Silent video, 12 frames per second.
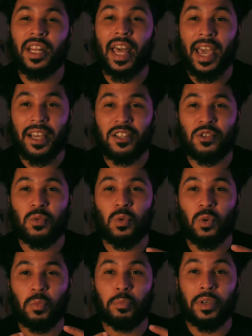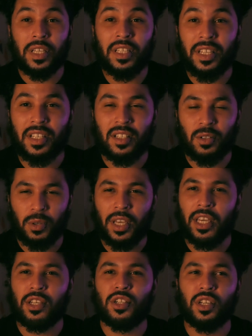an actual business
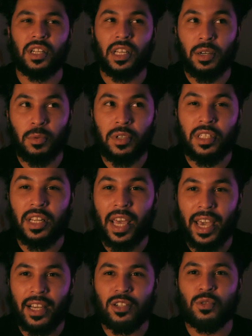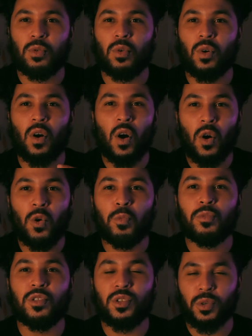location, it was an actual
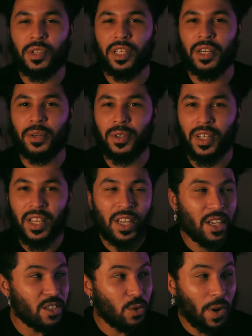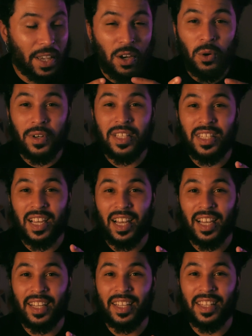home studio. So I go
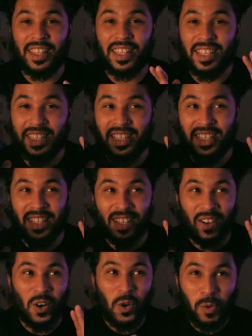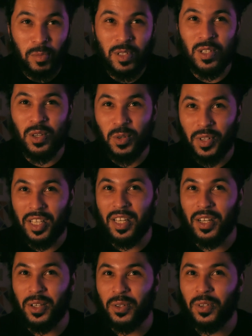inside this home
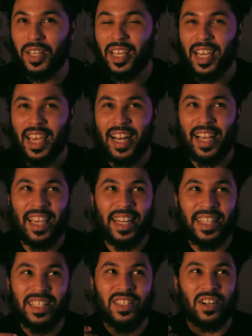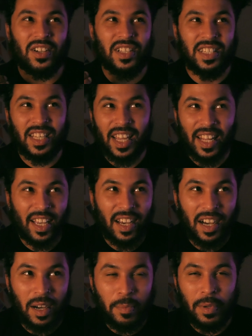studio and I get to start setting
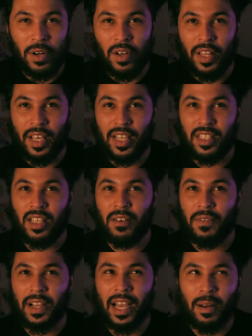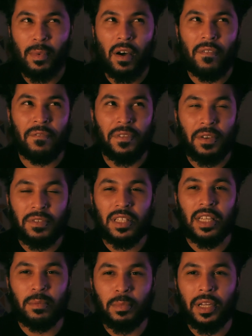up and all that stuff. I got about
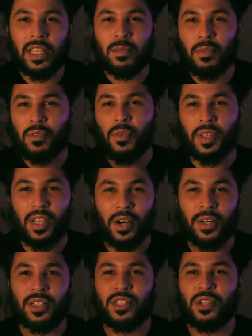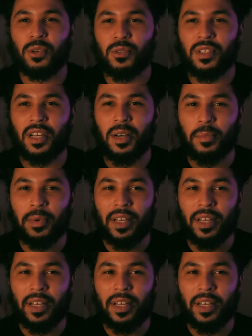15 minutes before the artist shows up